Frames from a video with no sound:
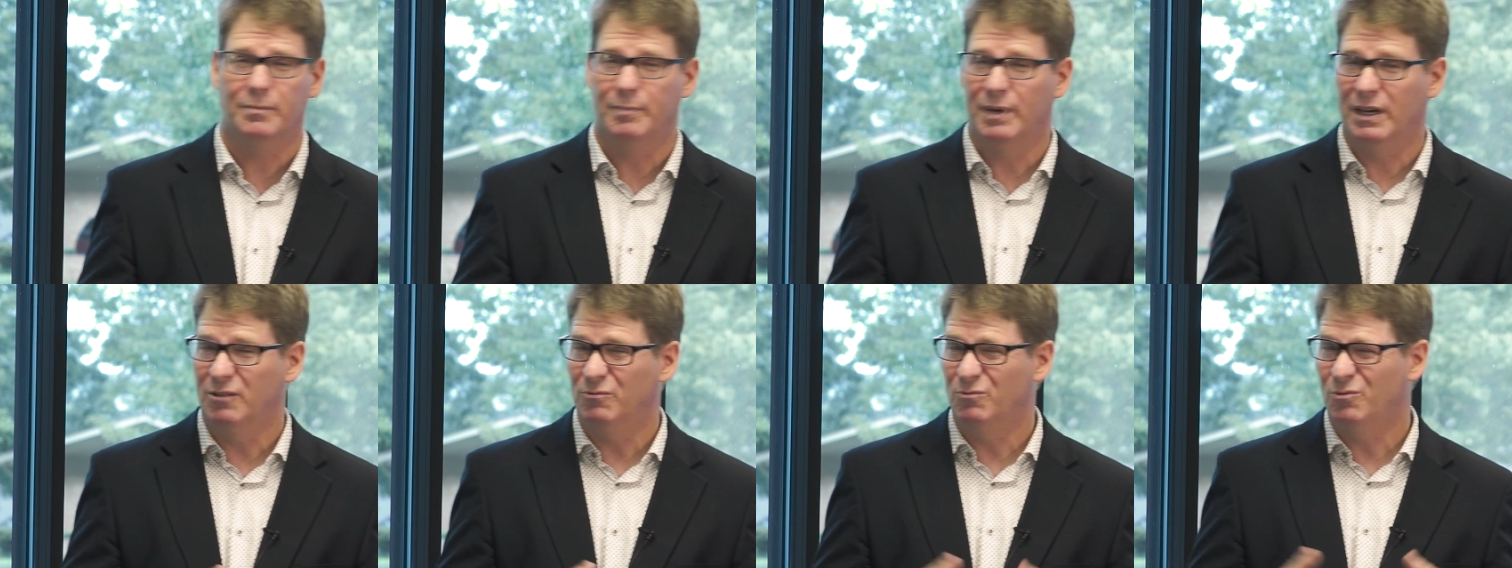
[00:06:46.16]

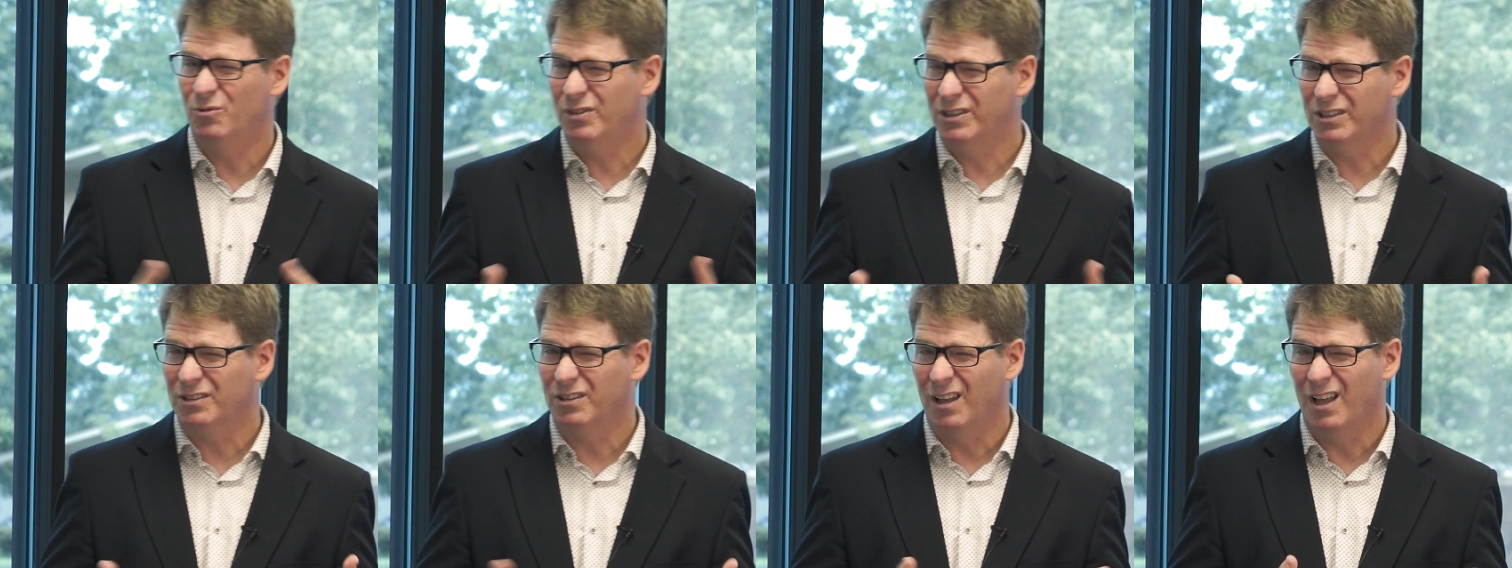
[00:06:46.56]
about
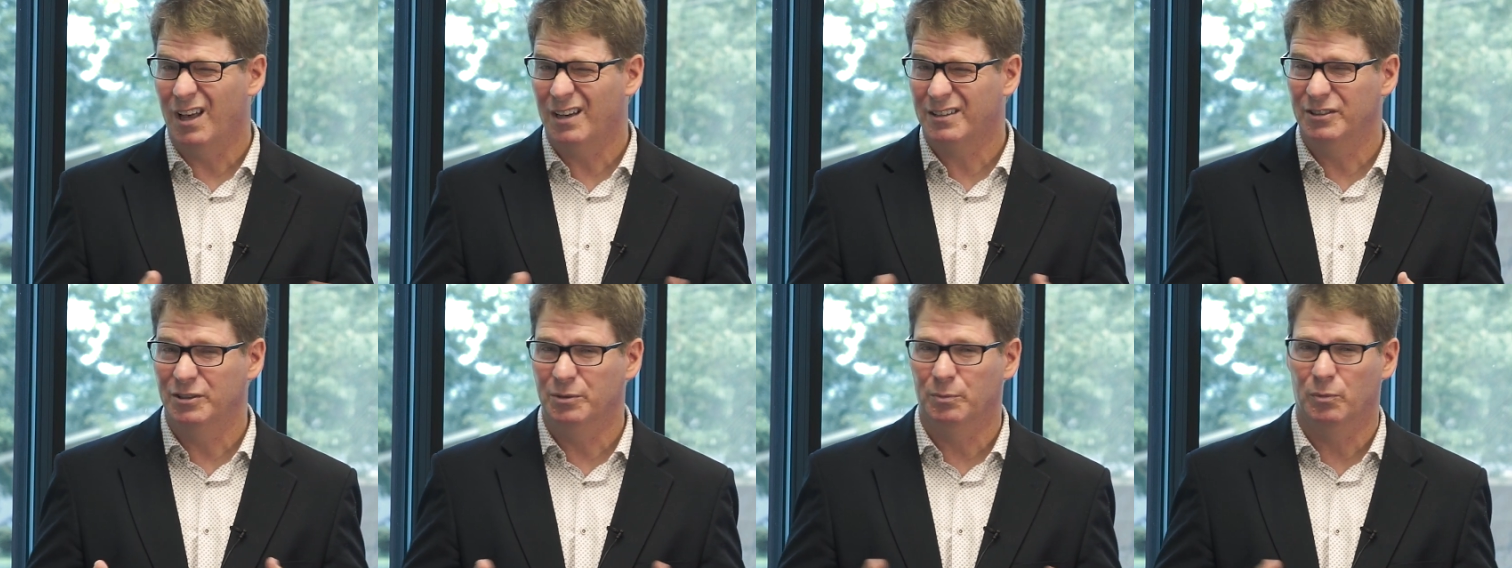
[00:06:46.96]
1
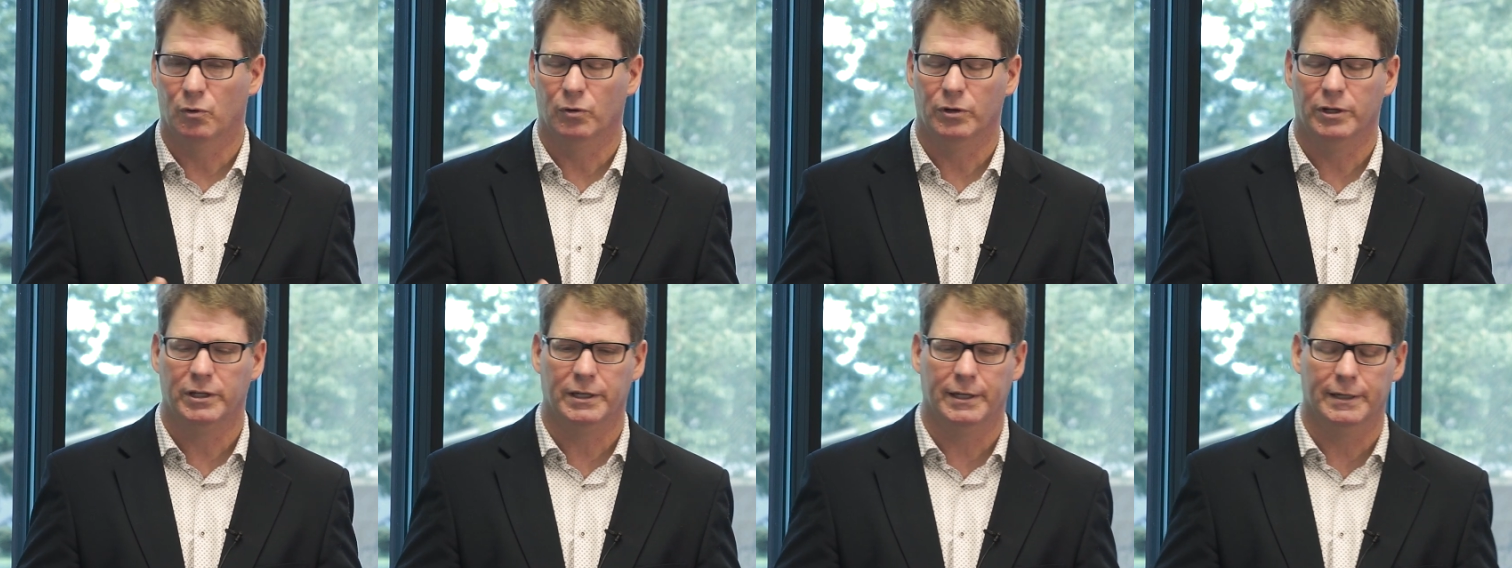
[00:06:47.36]
o'clock in the
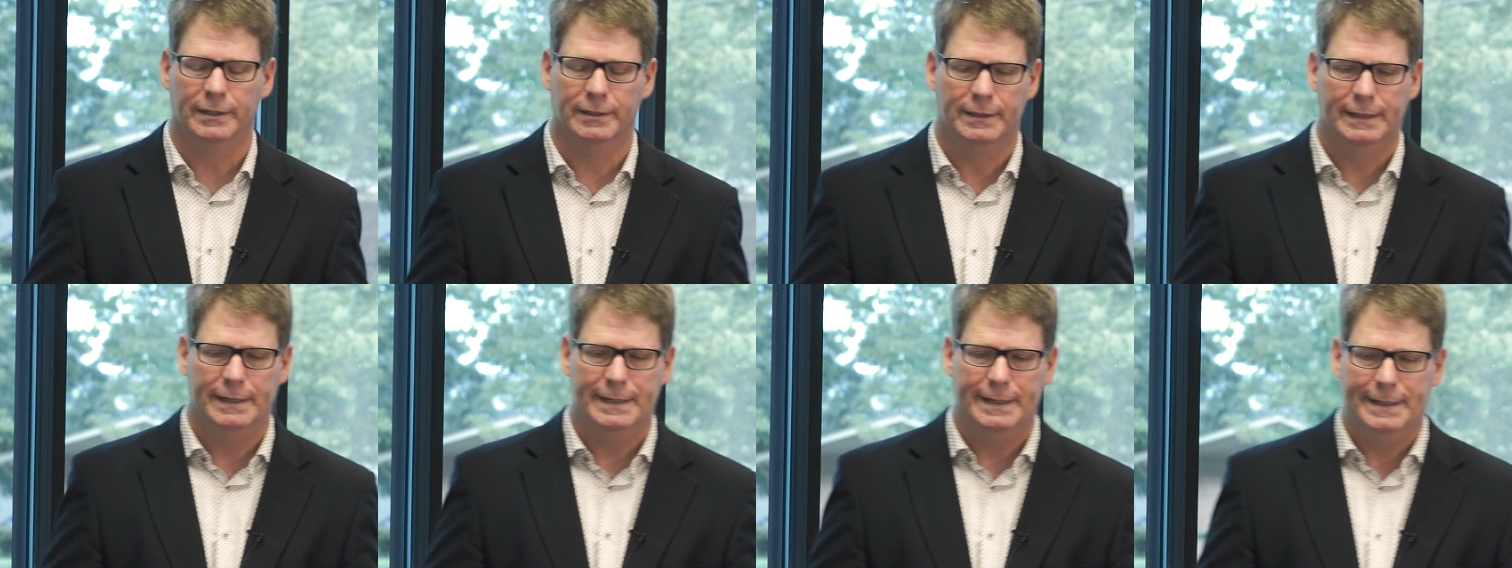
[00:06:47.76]
morning.
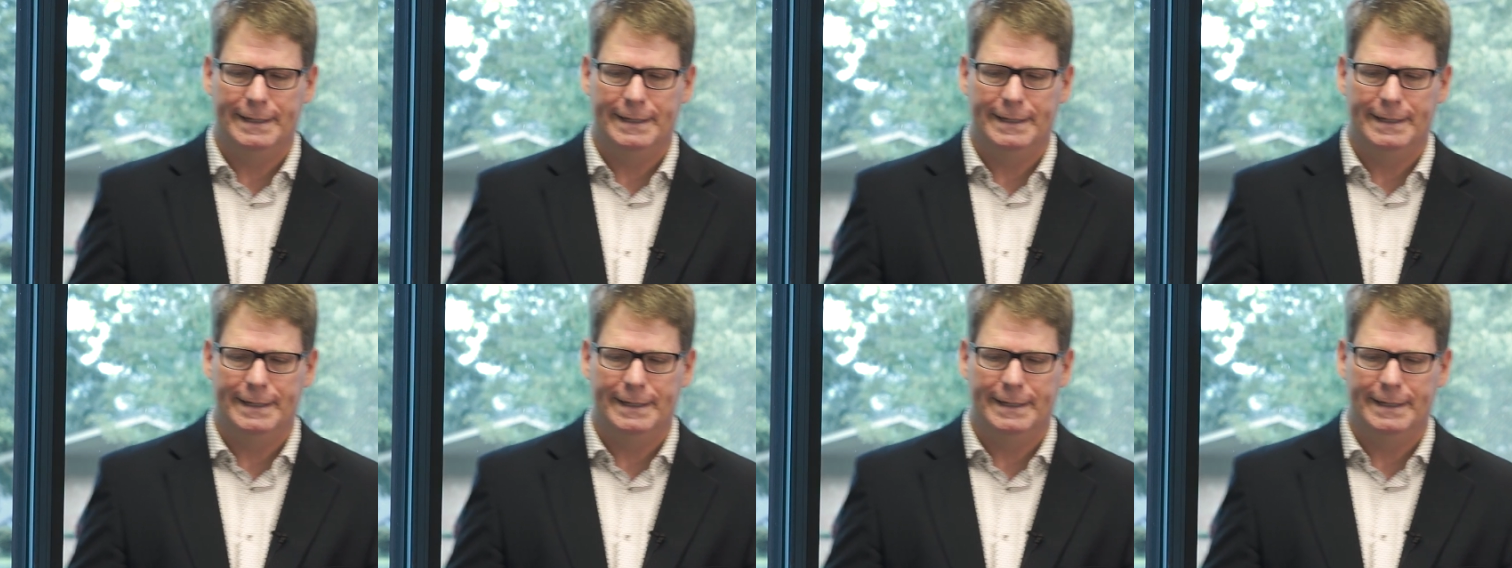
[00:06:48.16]
And